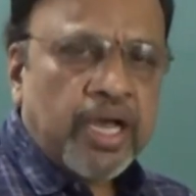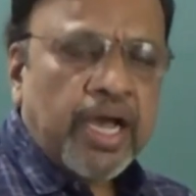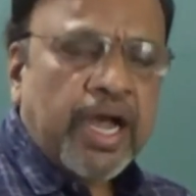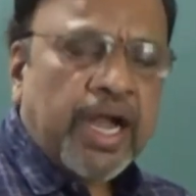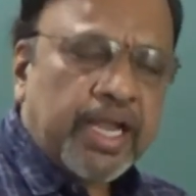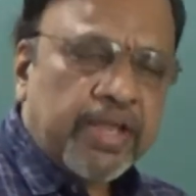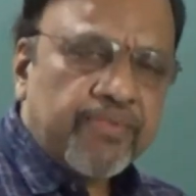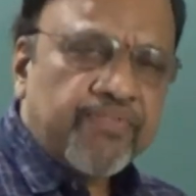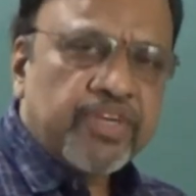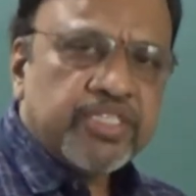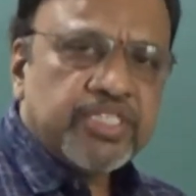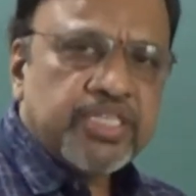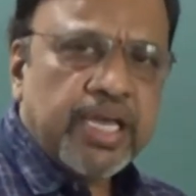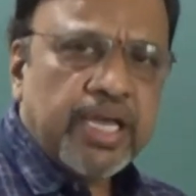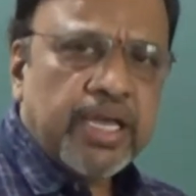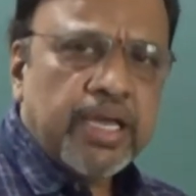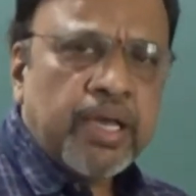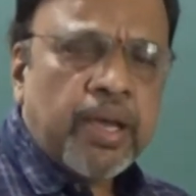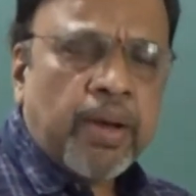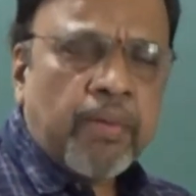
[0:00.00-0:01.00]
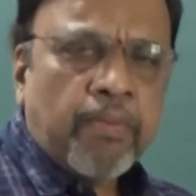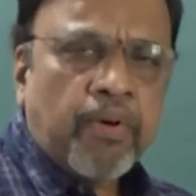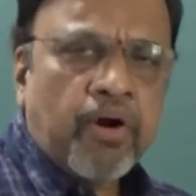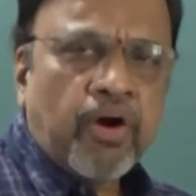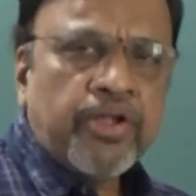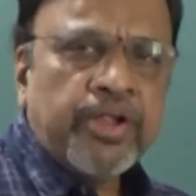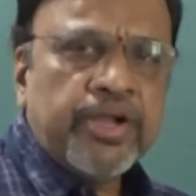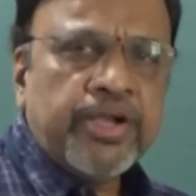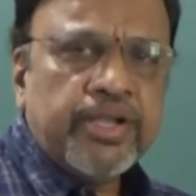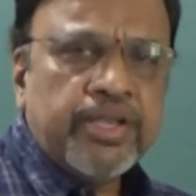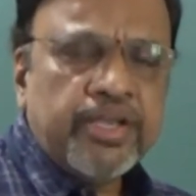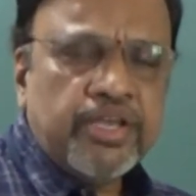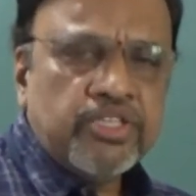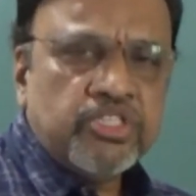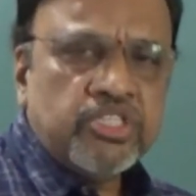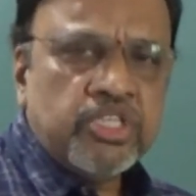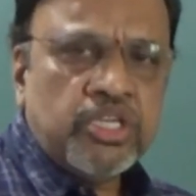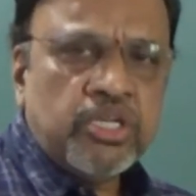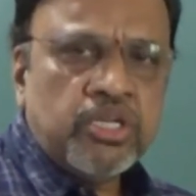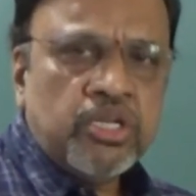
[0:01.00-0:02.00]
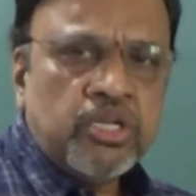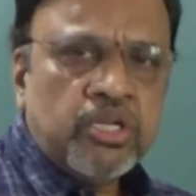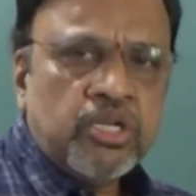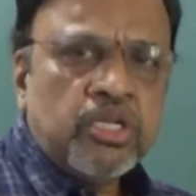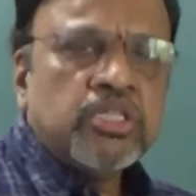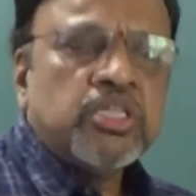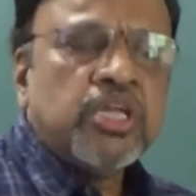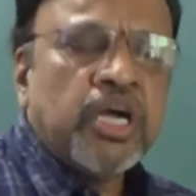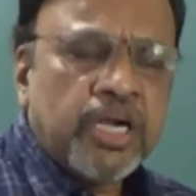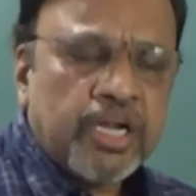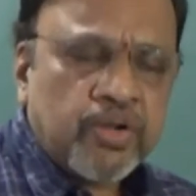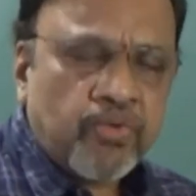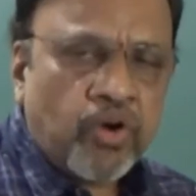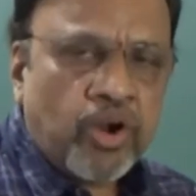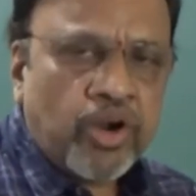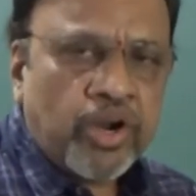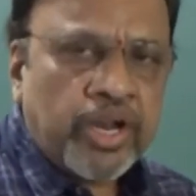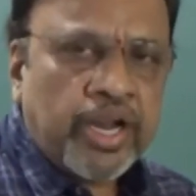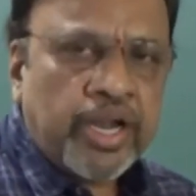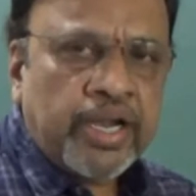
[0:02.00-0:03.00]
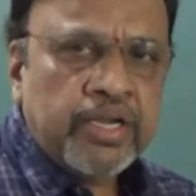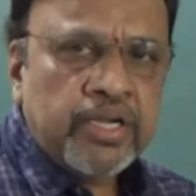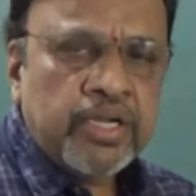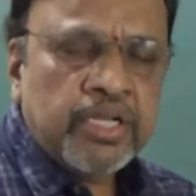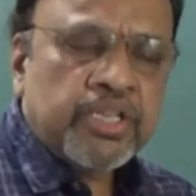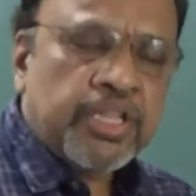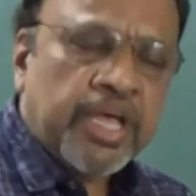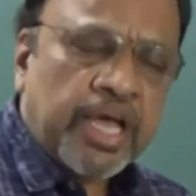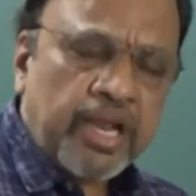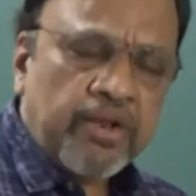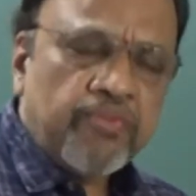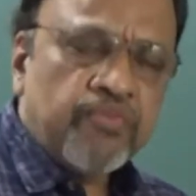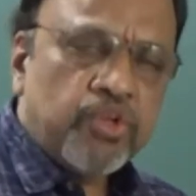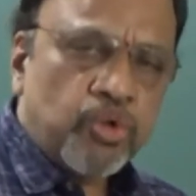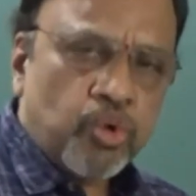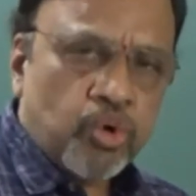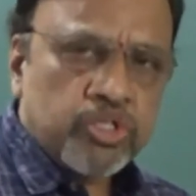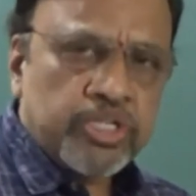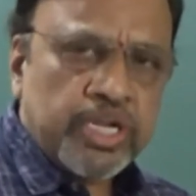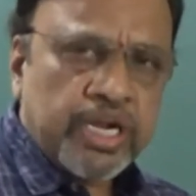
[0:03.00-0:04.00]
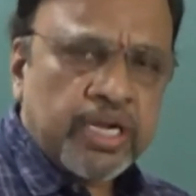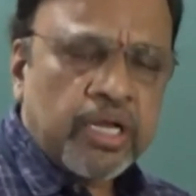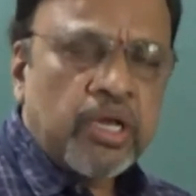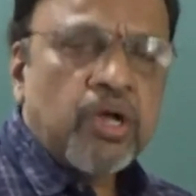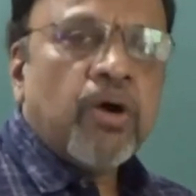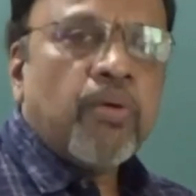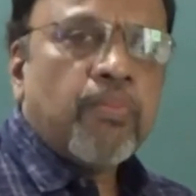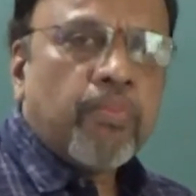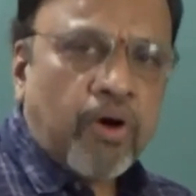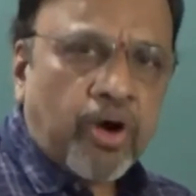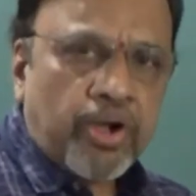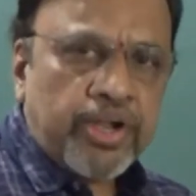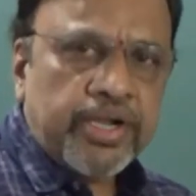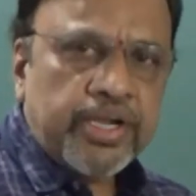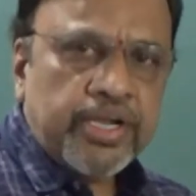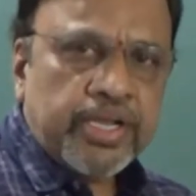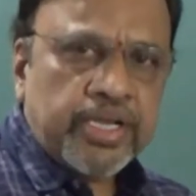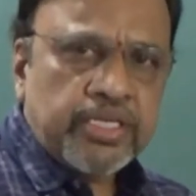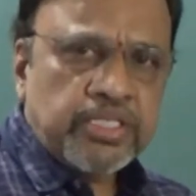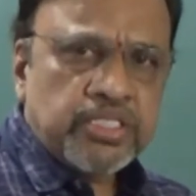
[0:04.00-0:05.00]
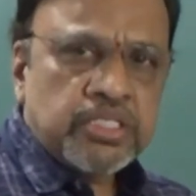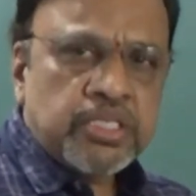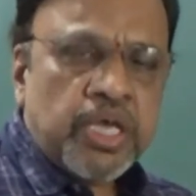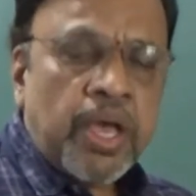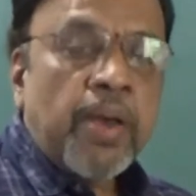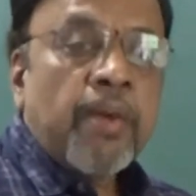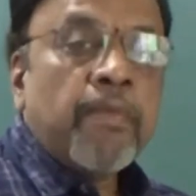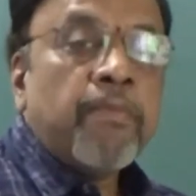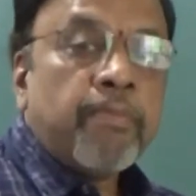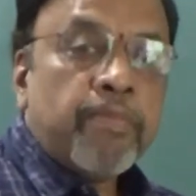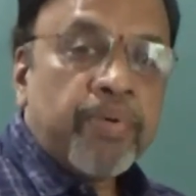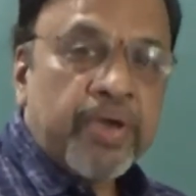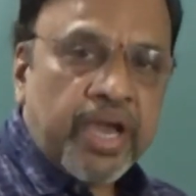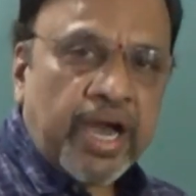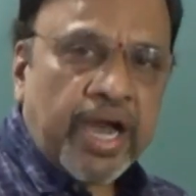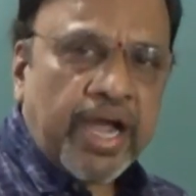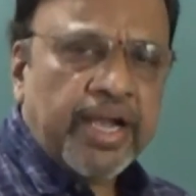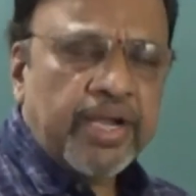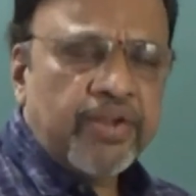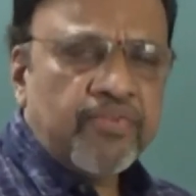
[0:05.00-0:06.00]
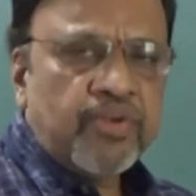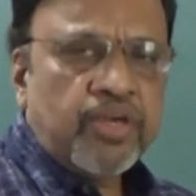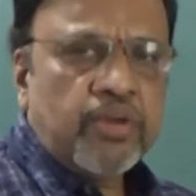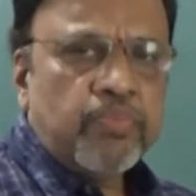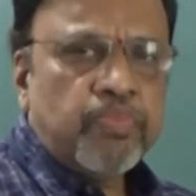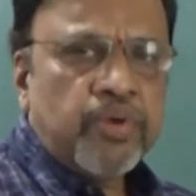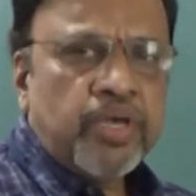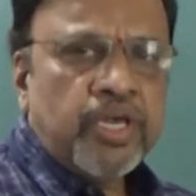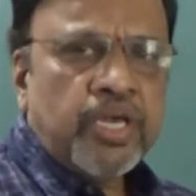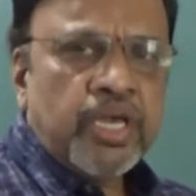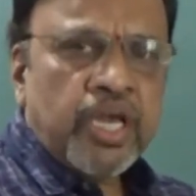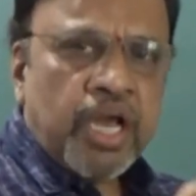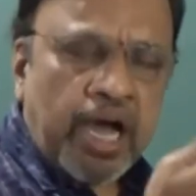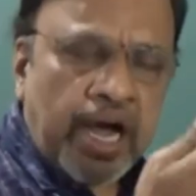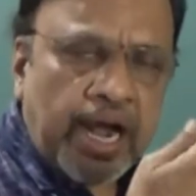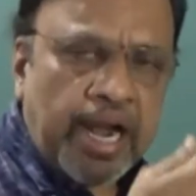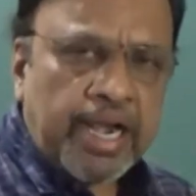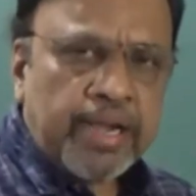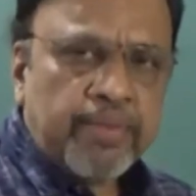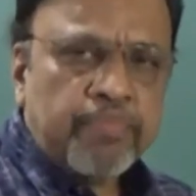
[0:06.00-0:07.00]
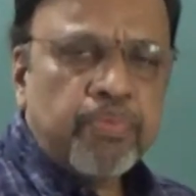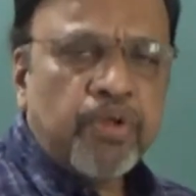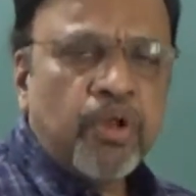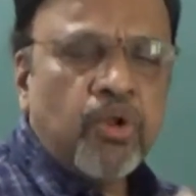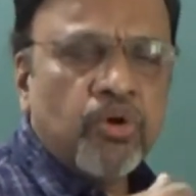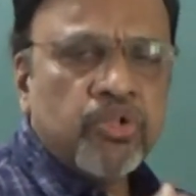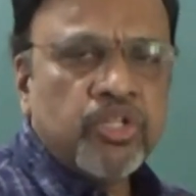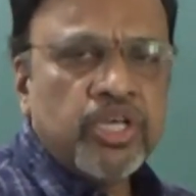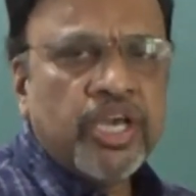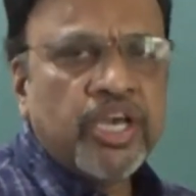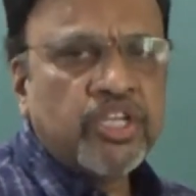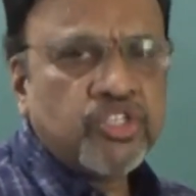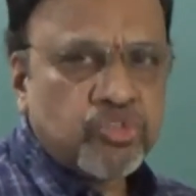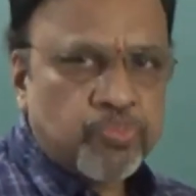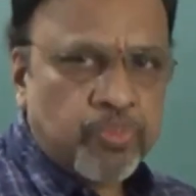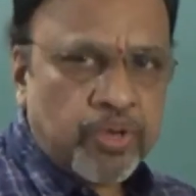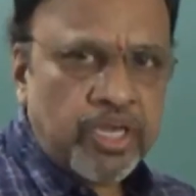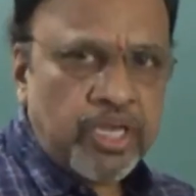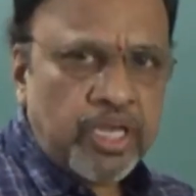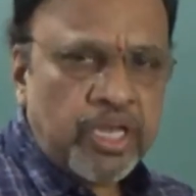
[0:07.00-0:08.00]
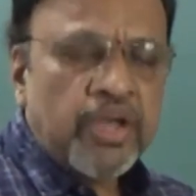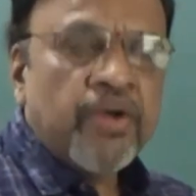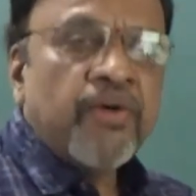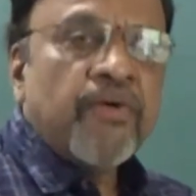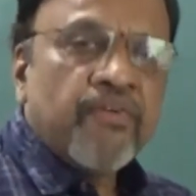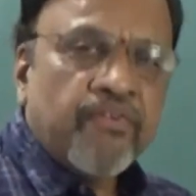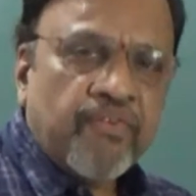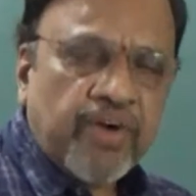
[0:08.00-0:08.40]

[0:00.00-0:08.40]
And if I say point is in third quadrant, then we know that point is behind VP and below the HP.